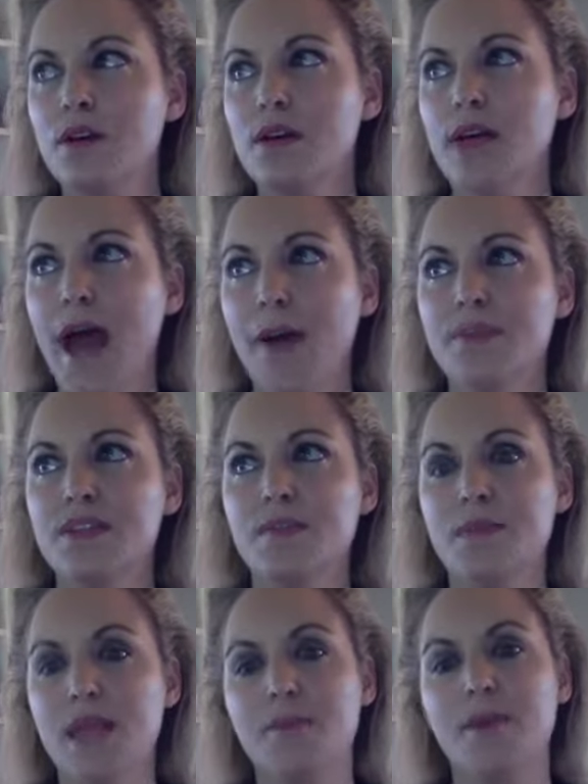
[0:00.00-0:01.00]
apt to
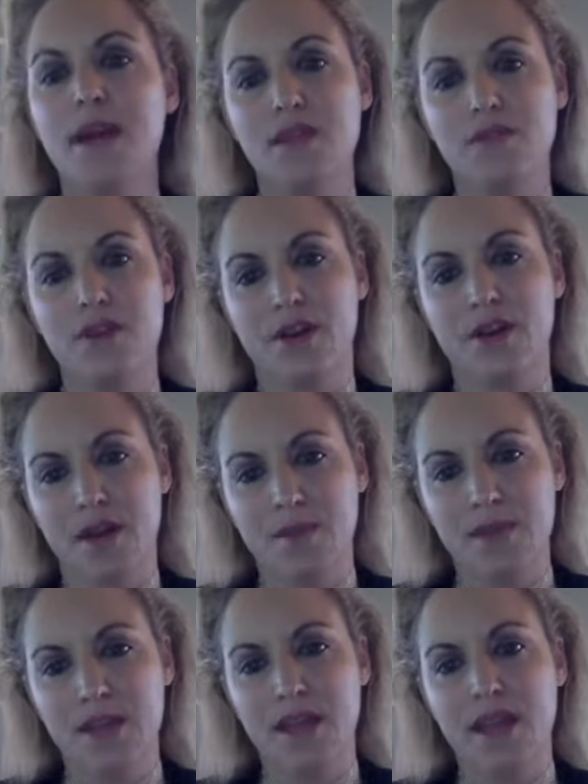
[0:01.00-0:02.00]
make money for your
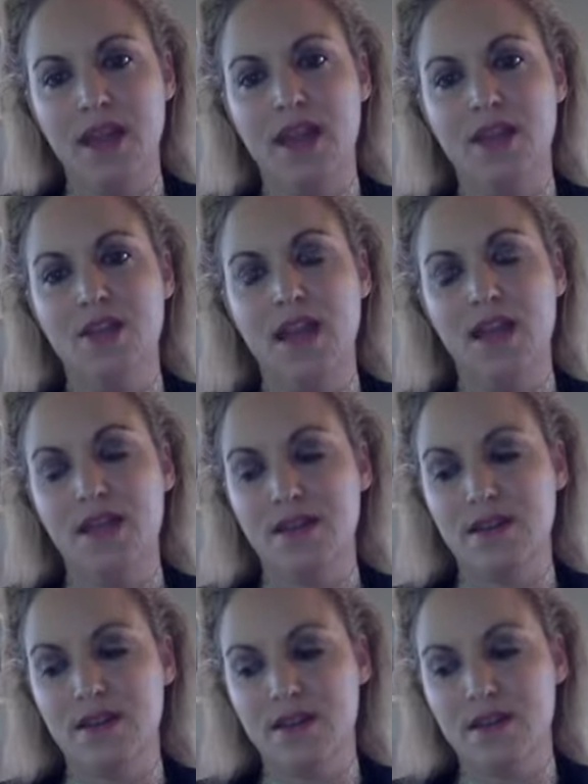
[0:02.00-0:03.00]
company and,
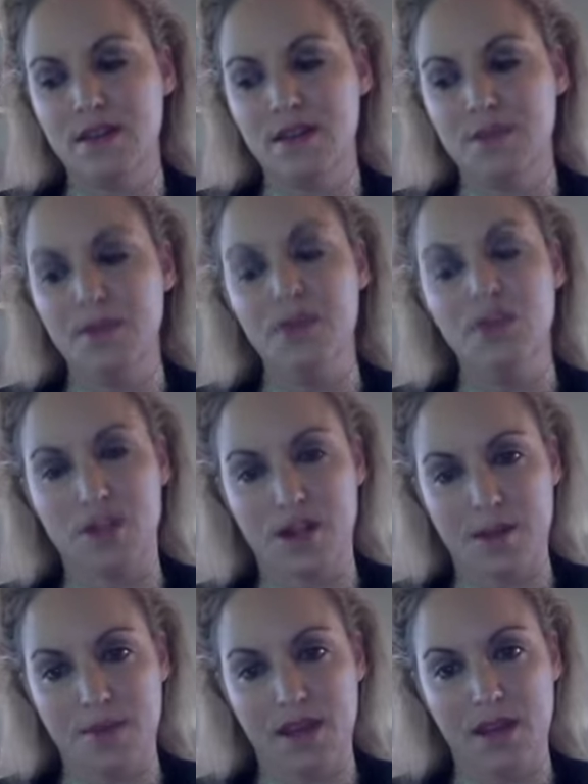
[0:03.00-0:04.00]
and build your
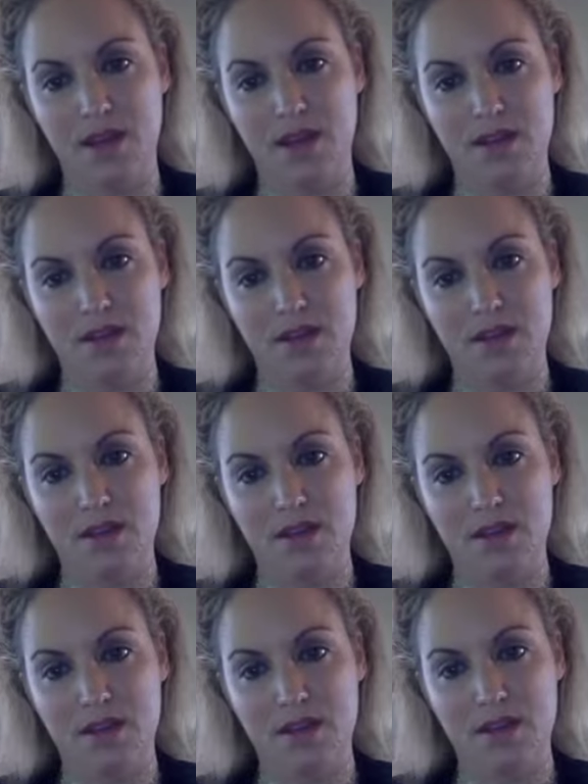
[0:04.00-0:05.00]
company.
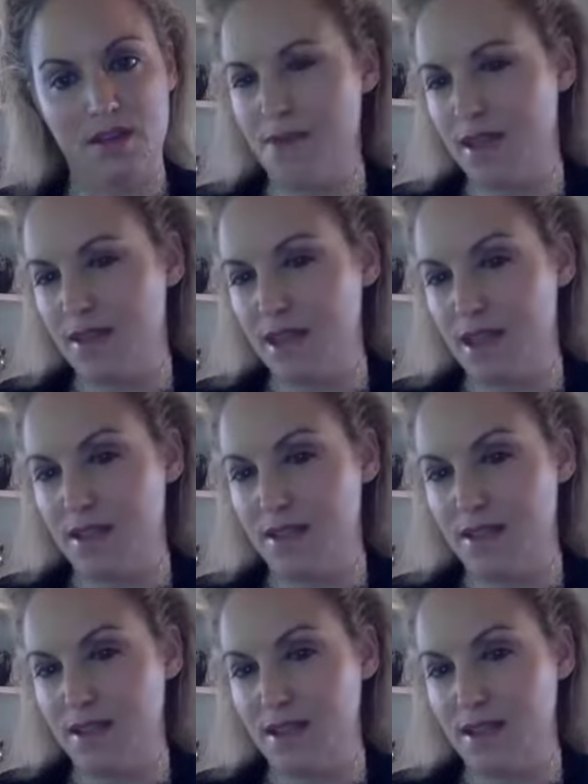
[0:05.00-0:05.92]
If that makes sense.